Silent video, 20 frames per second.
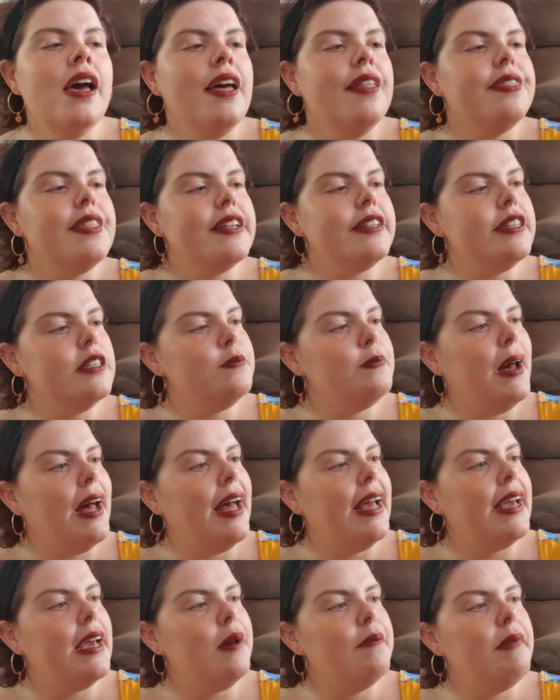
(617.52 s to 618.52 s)
This is
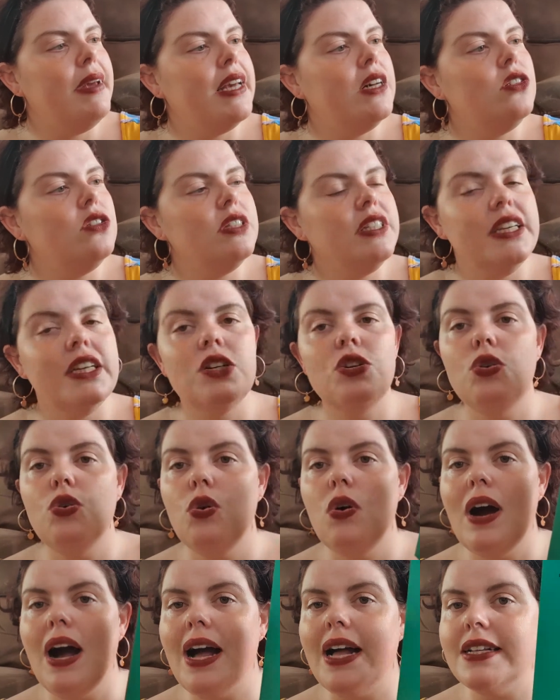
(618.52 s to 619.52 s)
by Michael D. Coe
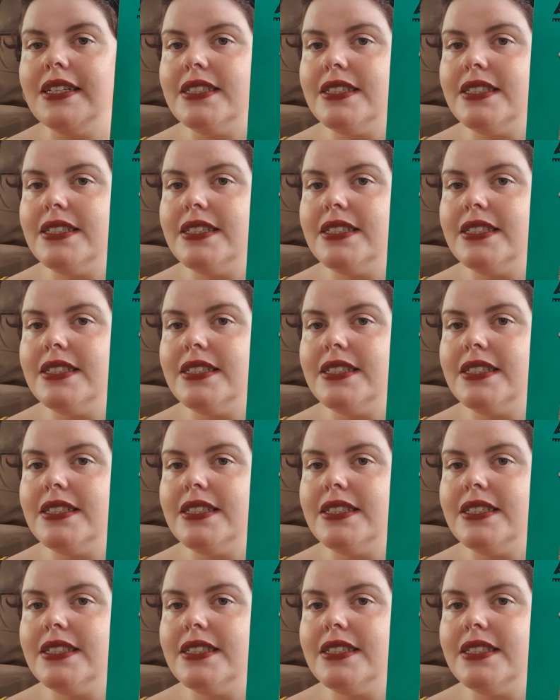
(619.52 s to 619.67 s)
and